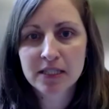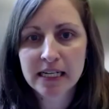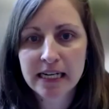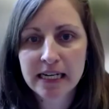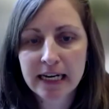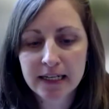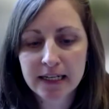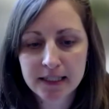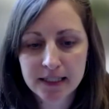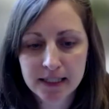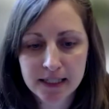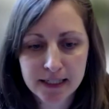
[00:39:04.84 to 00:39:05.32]
why
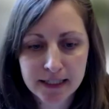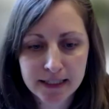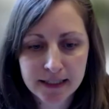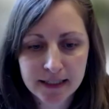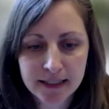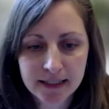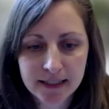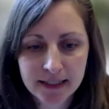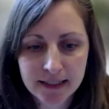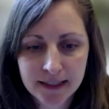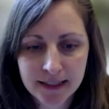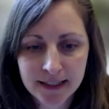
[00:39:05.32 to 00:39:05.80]
don't
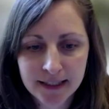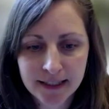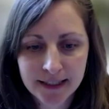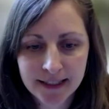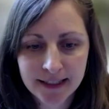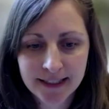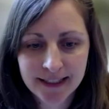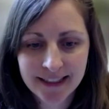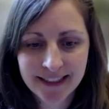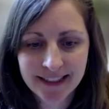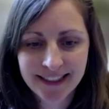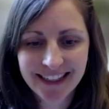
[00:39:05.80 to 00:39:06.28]
we,
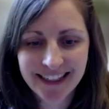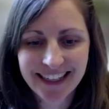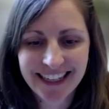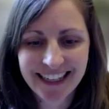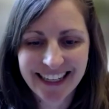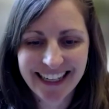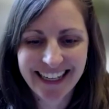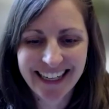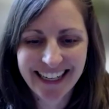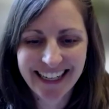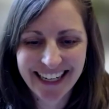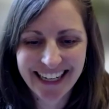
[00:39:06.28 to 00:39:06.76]

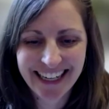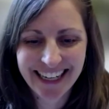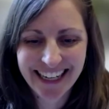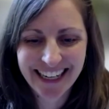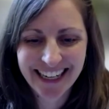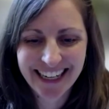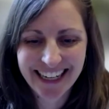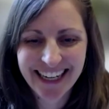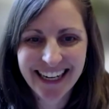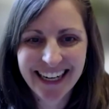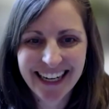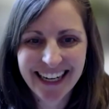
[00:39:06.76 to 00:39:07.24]
so why